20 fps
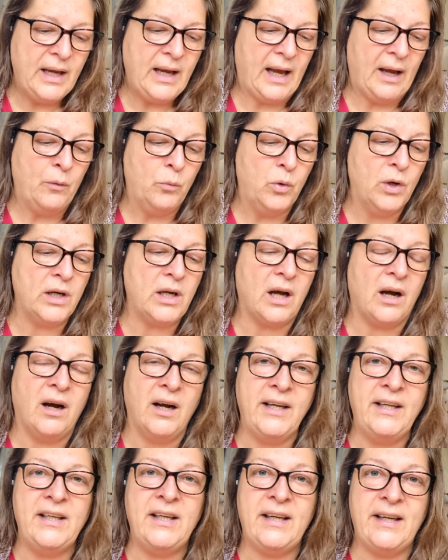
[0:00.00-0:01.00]
and what
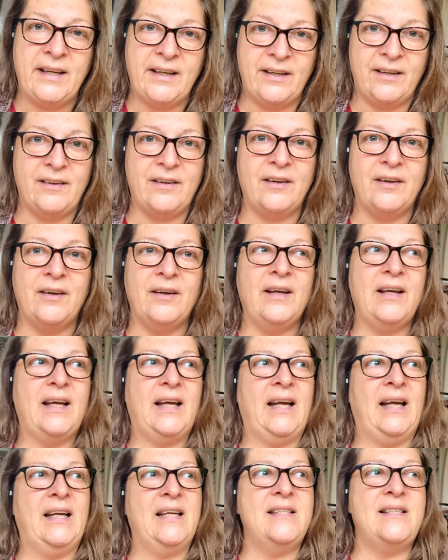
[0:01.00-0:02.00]
I need
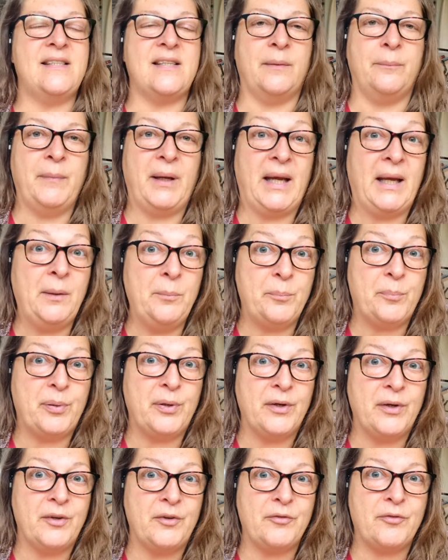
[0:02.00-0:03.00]
is some
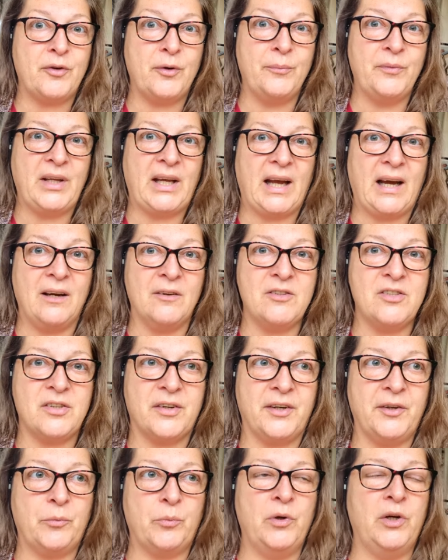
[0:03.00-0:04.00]
input from the
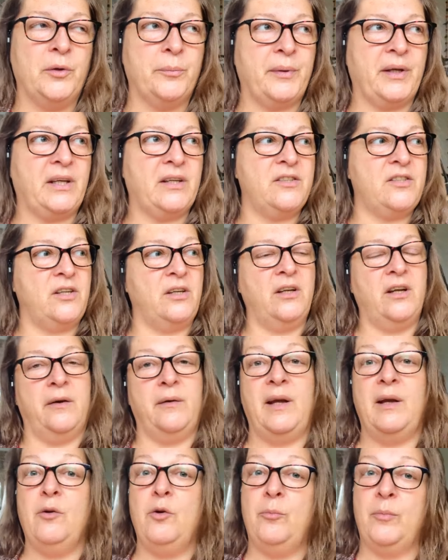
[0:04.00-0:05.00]
outside world, because, you know,
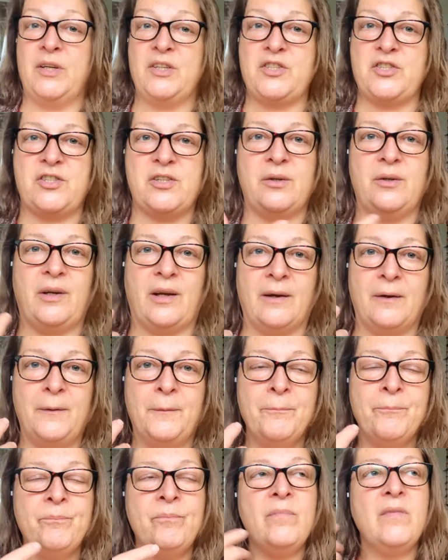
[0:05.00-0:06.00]
here in my studio,
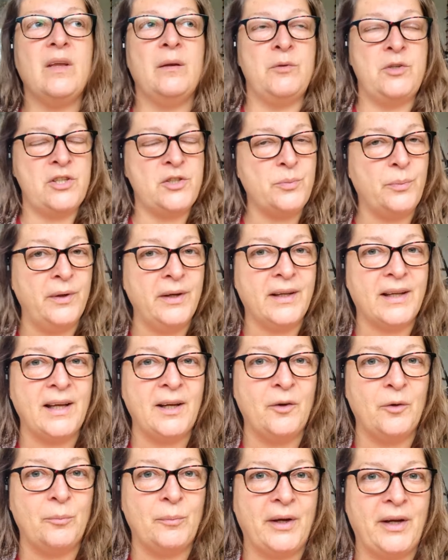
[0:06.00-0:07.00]
I'm just working
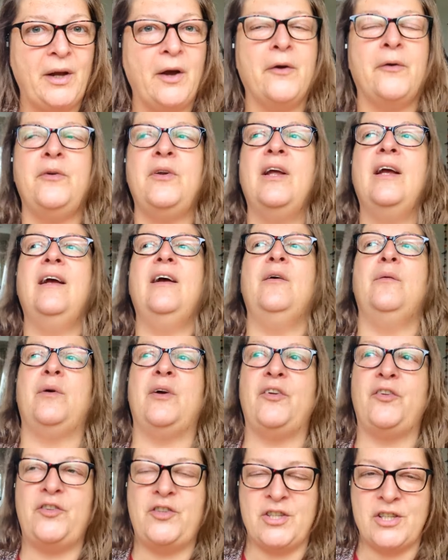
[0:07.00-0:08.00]
on my own
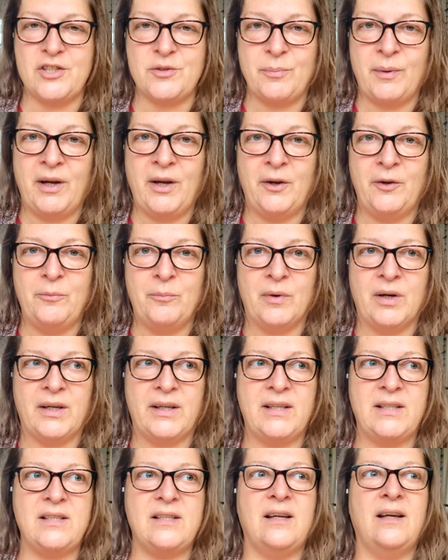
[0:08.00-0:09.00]
with just my own
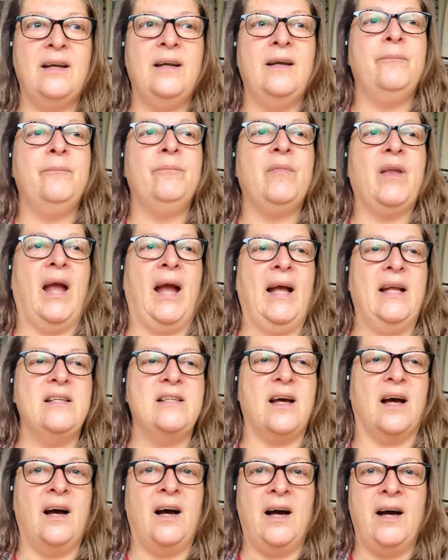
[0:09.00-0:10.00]
mind, and
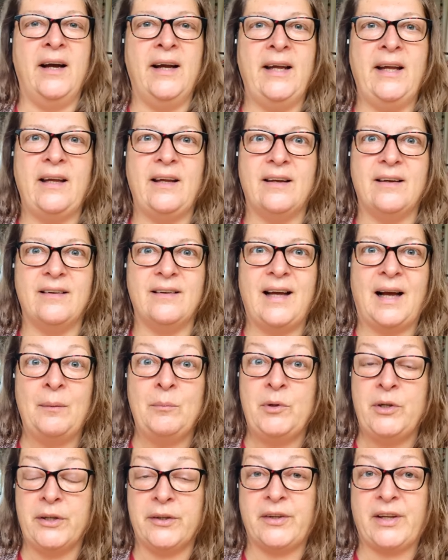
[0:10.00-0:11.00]
I
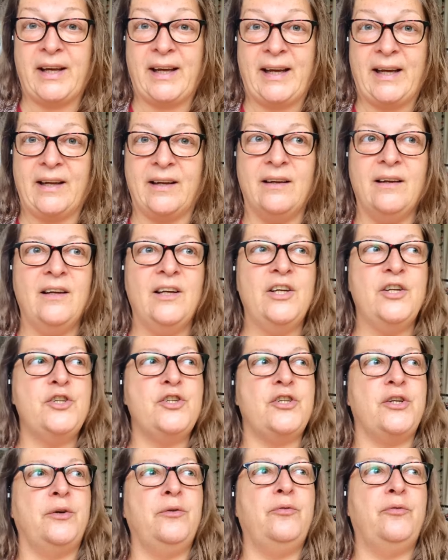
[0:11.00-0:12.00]
am looking
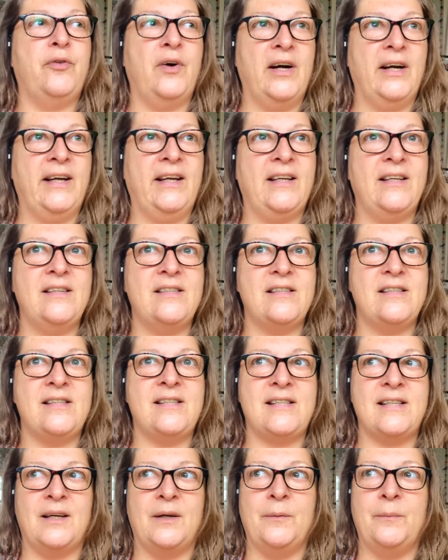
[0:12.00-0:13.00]
to find
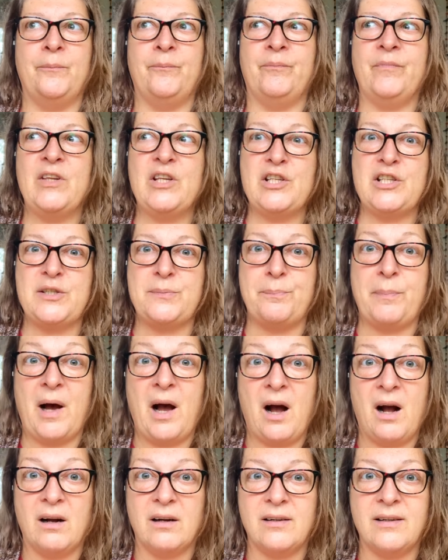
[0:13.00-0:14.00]
some
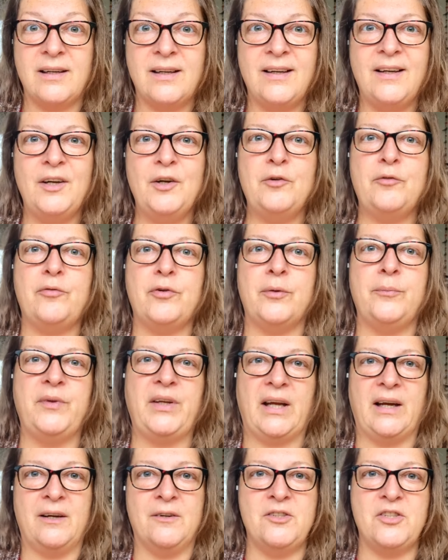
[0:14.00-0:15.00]
spark from
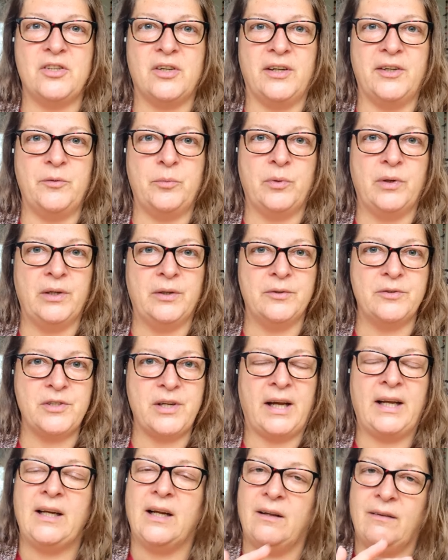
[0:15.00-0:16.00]
the outside world,
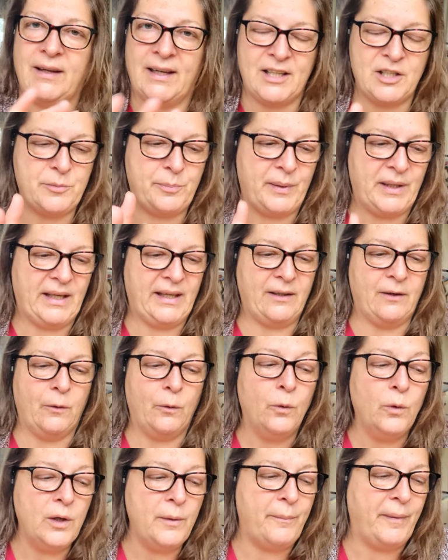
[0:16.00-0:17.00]
and I'll explain
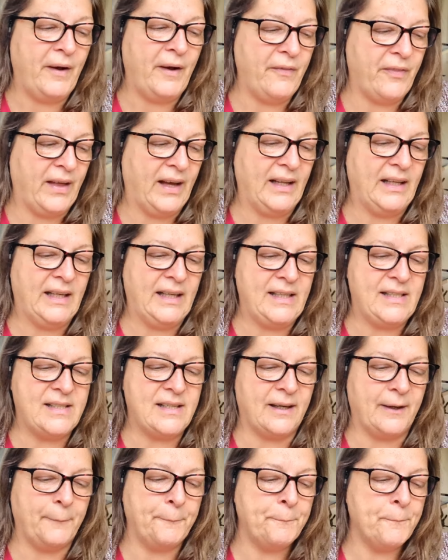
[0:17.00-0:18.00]
all about that
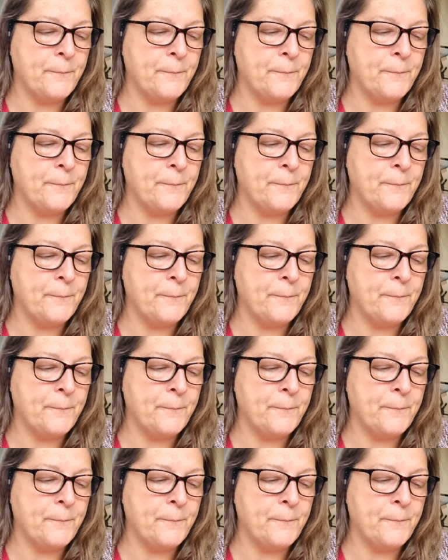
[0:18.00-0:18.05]
later